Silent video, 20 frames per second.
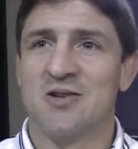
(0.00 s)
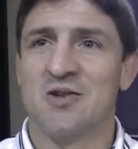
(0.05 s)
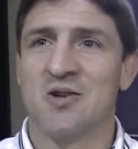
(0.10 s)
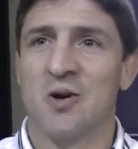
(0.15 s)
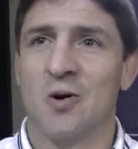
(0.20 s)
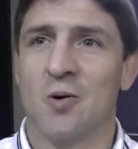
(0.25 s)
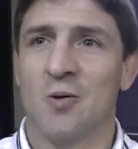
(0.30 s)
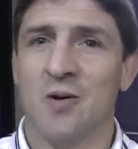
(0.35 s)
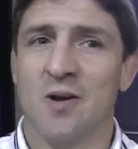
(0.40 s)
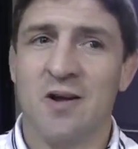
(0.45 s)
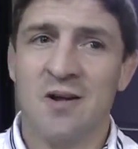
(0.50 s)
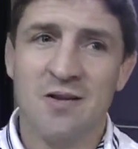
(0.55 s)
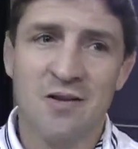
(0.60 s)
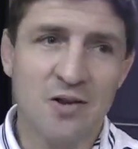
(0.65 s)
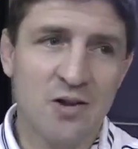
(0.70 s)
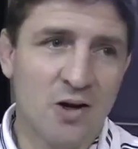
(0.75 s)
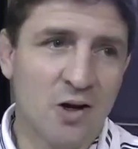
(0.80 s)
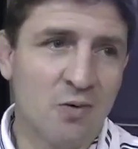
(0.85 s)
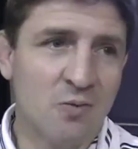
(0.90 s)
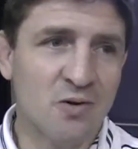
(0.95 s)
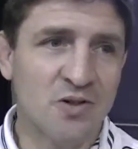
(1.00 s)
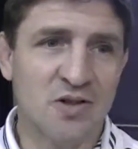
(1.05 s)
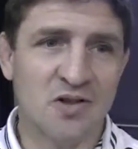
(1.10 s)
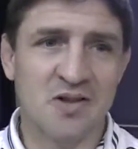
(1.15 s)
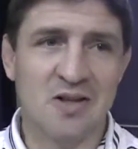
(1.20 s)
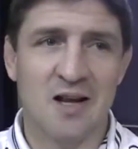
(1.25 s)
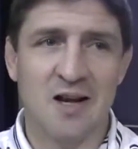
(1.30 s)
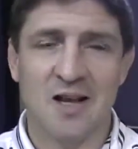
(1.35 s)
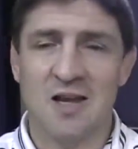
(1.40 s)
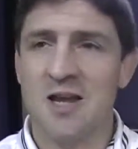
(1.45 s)
So, you know,
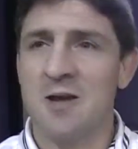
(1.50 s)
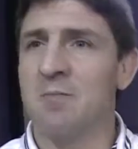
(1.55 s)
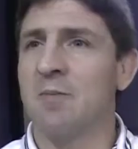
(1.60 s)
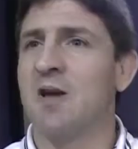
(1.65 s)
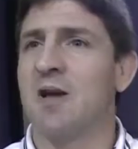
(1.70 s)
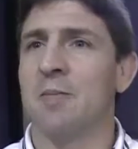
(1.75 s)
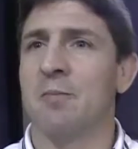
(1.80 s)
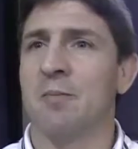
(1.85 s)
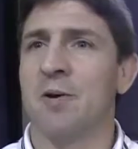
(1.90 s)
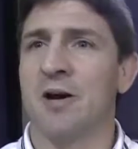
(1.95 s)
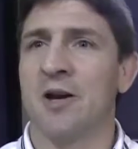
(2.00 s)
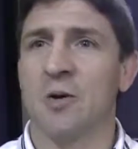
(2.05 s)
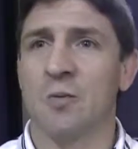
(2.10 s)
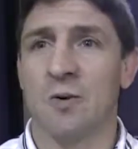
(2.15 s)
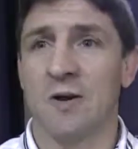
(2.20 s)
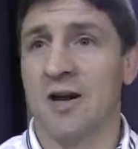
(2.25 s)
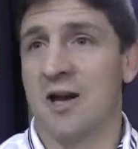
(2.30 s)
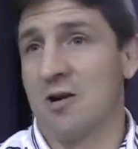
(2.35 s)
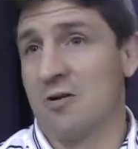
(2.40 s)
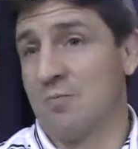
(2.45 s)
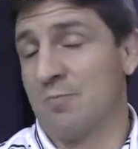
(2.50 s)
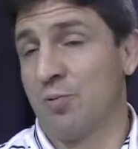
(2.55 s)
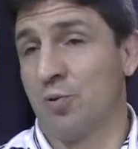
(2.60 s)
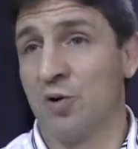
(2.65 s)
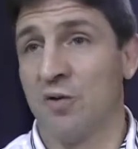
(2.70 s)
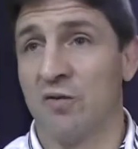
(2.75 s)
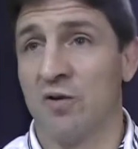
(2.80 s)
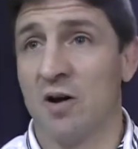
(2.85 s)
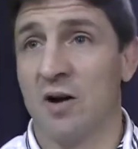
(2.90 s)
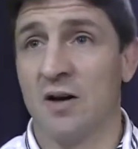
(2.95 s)
just got to keep getting better. We got to
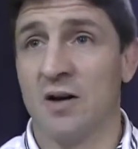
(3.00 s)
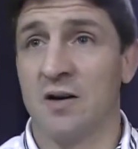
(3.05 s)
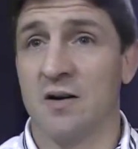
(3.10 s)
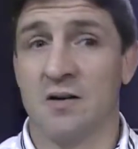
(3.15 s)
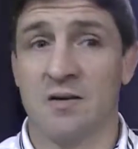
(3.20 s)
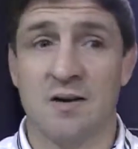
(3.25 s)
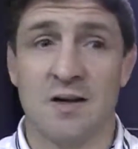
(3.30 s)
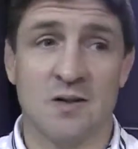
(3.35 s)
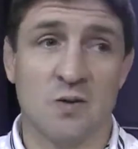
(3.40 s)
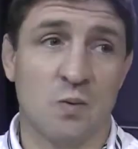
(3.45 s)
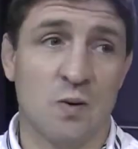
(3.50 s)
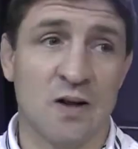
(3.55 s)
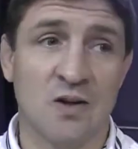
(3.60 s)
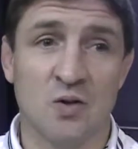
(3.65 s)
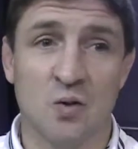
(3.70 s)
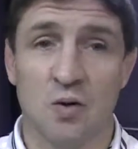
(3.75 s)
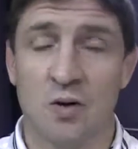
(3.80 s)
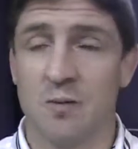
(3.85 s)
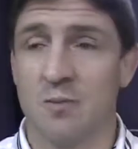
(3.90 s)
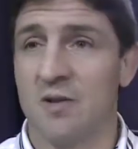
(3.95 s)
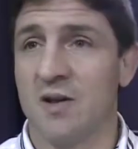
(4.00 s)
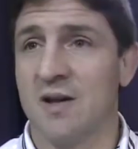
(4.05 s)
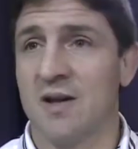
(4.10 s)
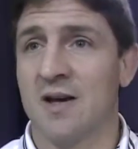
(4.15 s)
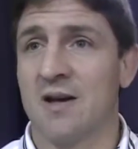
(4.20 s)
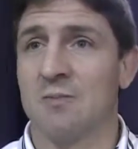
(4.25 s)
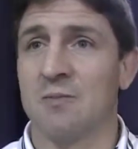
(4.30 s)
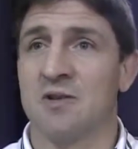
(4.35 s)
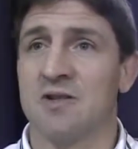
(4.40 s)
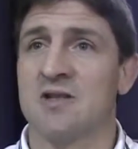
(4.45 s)
improve on it, and that's what I told him. You ain't
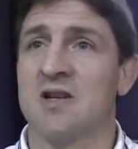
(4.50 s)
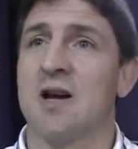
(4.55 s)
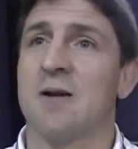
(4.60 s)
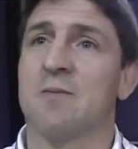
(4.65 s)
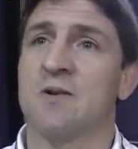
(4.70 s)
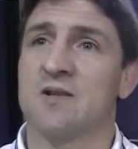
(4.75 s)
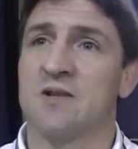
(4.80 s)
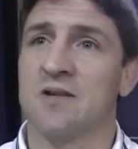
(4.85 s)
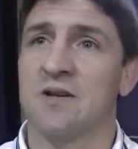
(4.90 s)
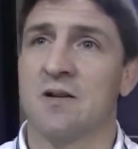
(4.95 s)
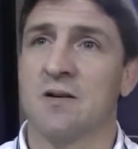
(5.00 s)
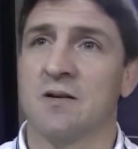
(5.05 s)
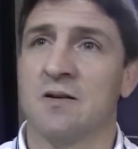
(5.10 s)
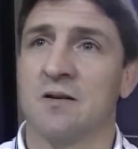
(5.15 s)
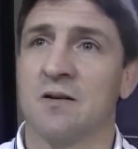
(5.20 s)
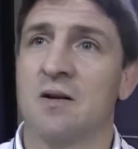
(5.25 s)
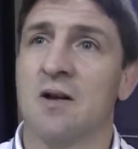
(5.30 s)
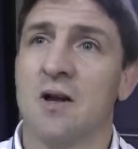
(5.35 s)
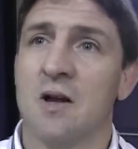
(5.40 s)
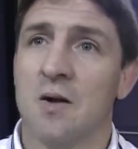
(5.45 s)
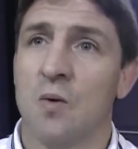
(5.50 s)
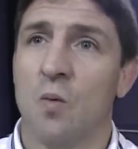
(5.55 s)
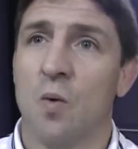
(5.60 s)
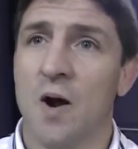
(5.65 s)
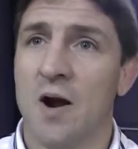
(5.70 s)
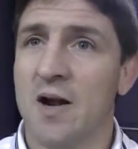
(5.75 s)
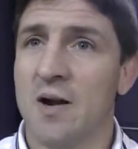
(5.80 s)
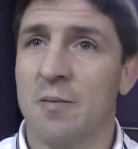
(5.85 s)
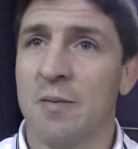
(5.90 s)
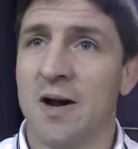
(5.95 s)
got much time to sit and
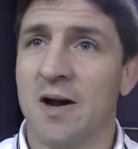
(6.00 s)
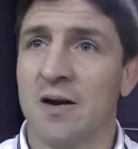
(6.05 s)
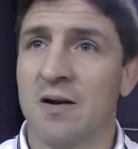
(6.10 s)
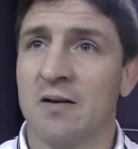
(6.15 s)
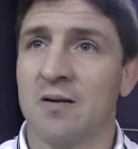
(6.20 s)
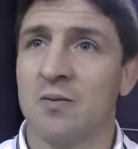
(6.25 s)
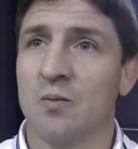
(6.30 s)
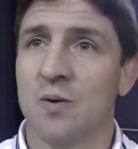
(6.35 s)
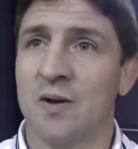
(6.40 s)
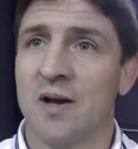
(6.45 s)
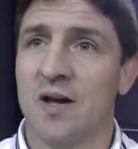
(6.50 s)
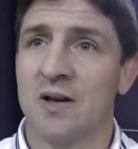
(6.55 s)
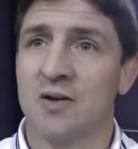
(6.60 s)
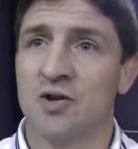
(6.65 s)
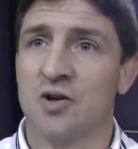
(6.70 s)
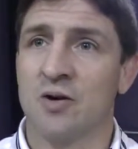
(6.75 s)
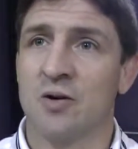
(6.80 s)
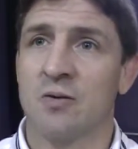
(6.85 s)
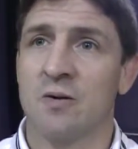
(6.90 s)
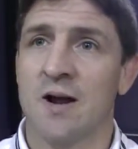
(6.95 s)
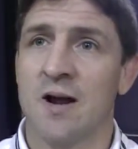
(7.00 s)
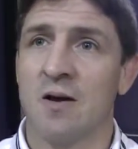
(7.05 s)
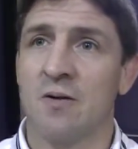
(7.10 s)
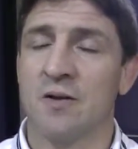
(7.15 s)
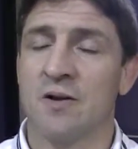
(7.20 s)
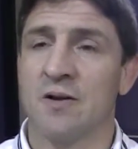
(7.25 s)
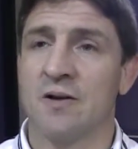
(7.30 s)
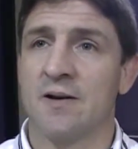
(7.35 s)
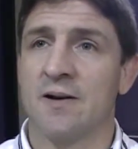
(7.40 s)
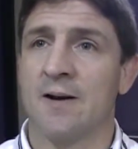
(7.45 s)
whine about it. We got to turn
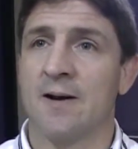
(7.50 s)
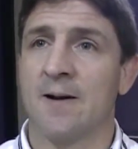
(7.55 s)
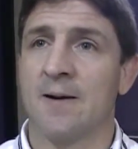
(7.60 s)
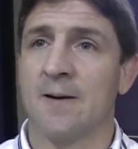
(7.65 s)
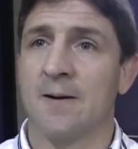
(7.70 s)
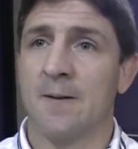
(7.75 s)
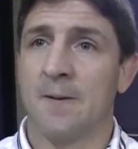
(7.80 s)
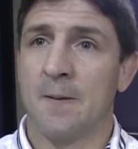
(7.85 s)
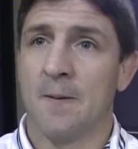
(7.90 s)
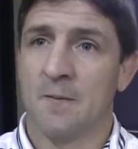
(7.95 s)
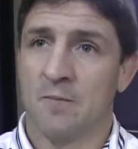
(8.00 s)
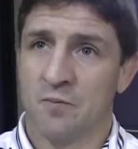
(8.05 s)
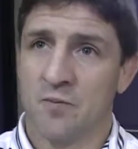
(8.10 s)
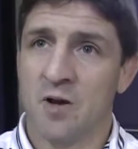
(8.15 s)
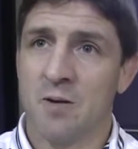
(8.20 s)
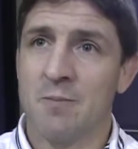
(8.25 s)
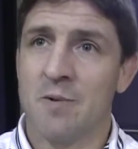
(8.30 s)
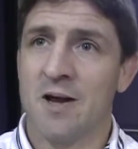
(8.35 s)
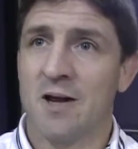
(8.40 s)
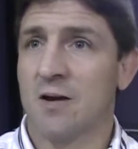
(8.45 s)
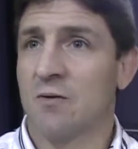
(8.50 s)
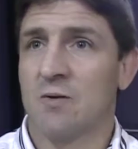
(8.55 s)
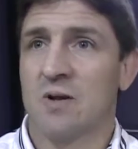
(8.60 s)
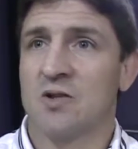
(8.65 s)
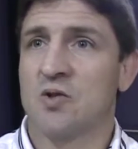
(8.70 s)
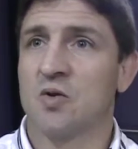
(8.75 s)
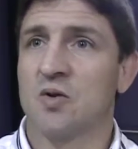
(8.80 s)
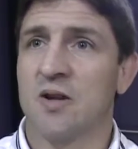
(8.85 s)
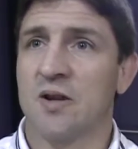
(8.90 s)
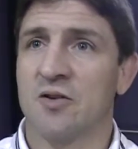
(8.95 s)
around and uh, come back and
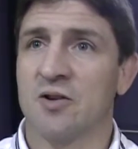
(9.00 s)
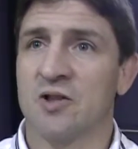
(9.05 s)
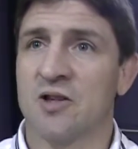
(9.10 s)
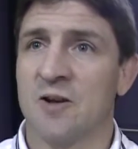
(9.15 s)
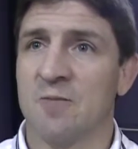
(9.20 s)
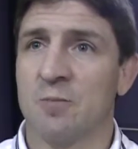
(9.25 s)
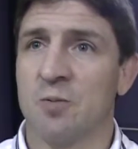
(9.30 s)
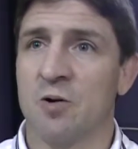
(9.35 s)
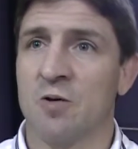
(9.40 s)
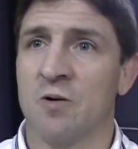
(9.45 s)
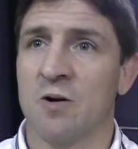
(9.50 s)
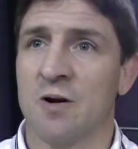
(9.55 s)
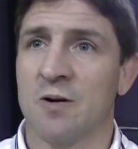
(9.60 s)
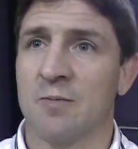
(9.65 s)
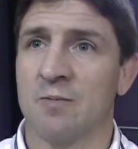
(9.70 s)
wrestle another tough program.